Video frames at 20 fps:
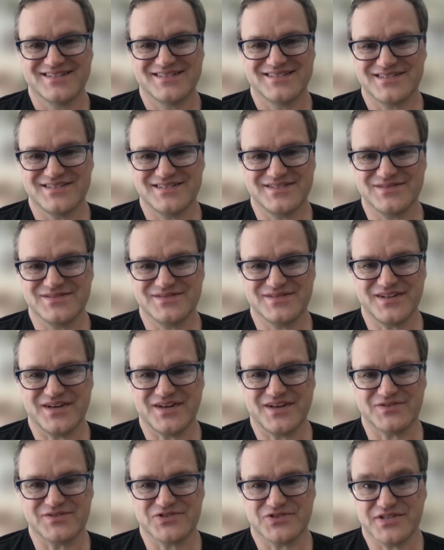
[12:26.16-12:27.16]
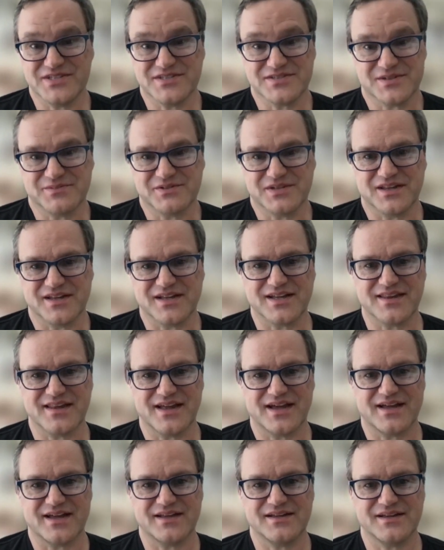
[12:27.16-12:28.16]
to, treat someone like
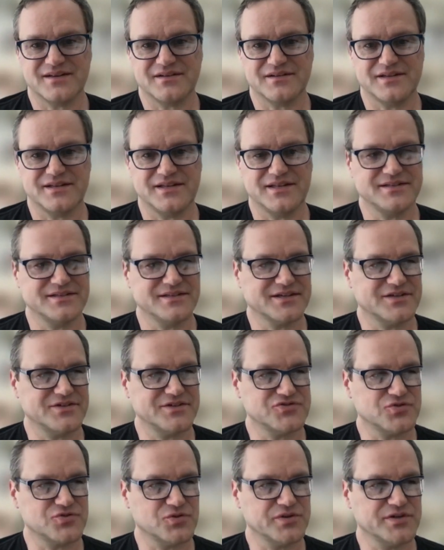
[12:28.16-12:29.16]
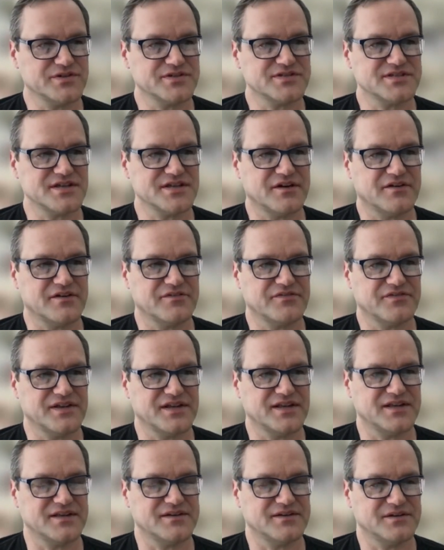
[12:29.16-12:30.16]
that. You need to control yourself
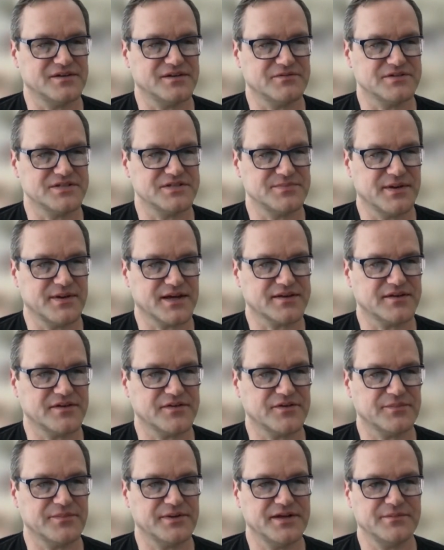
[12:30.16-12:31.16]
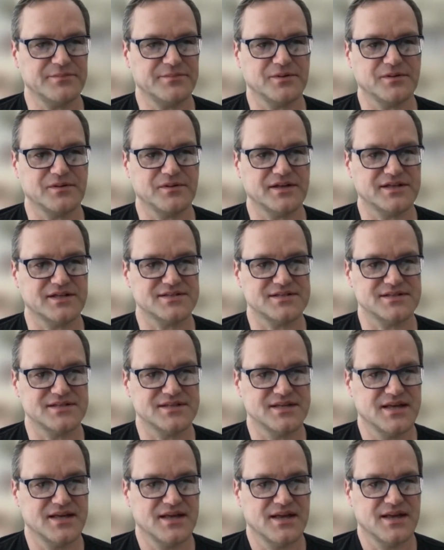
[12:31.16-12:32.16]
and, respect other people. It's,
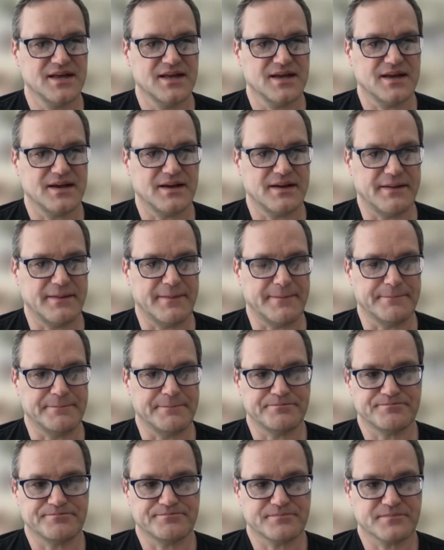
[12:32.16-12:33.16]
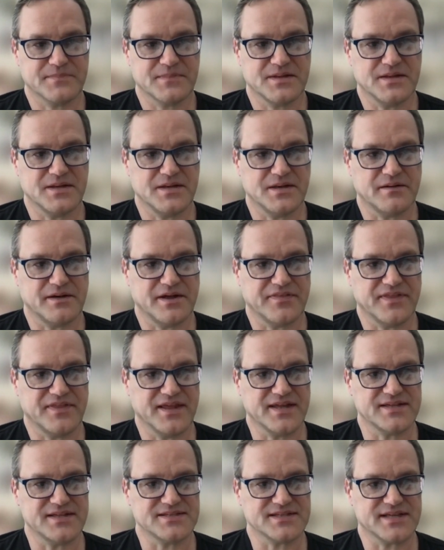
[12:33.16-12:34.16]
I
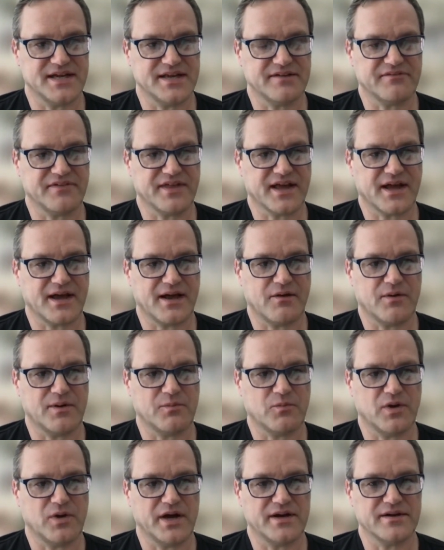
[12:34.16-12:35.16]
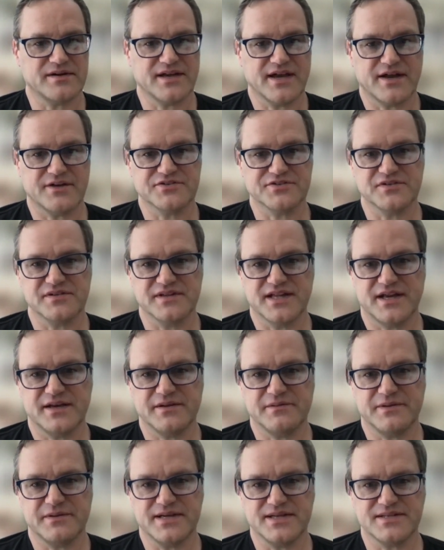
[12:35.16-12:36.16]
think it's kind of like how I'm wired naturally
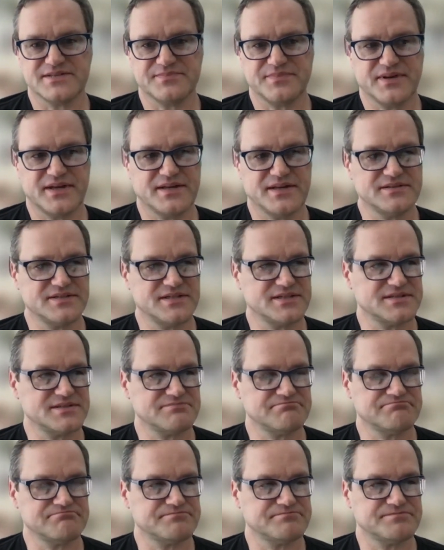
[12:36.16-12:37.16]
anyways, but just